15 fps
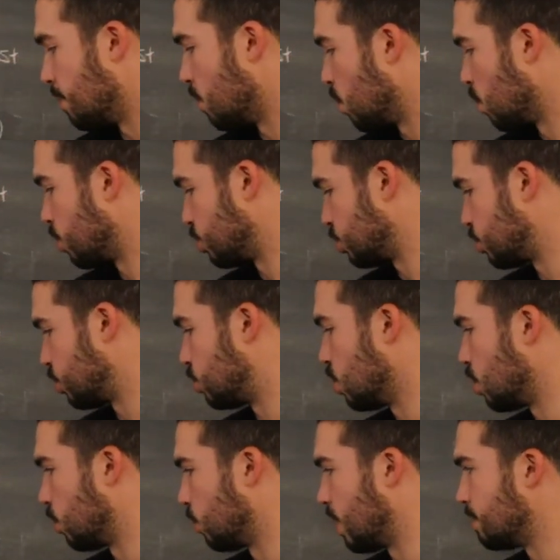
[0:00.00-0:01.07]
or just the
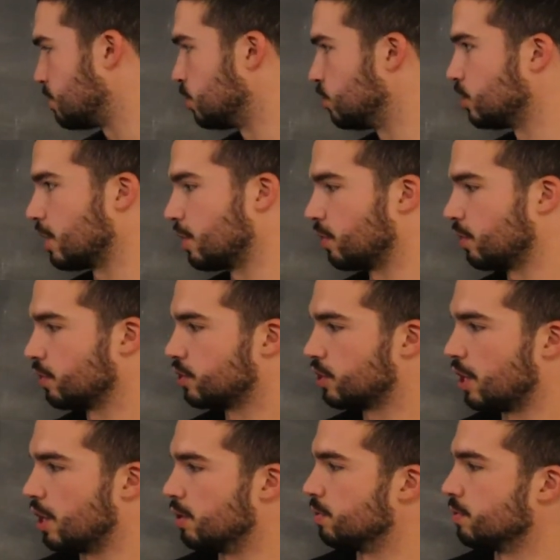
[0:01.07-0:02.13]
total reps in general.
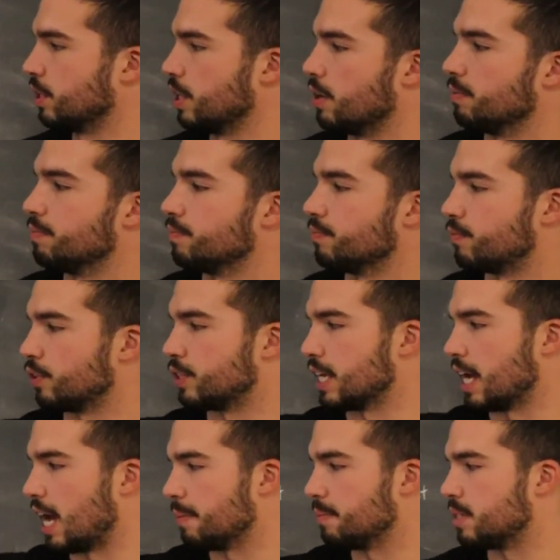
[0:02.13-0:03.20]
So, for
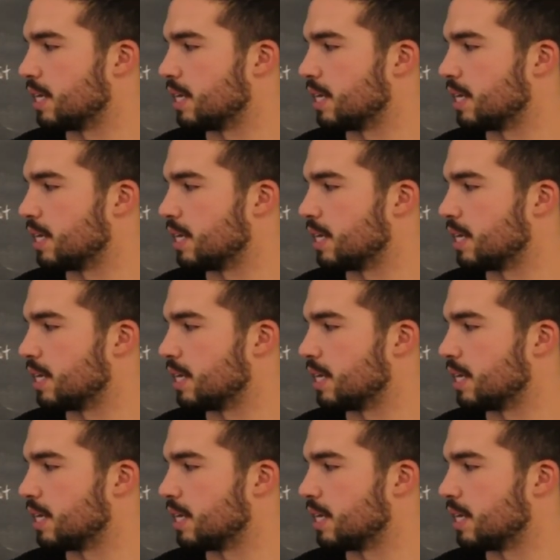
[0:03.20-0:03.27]
time,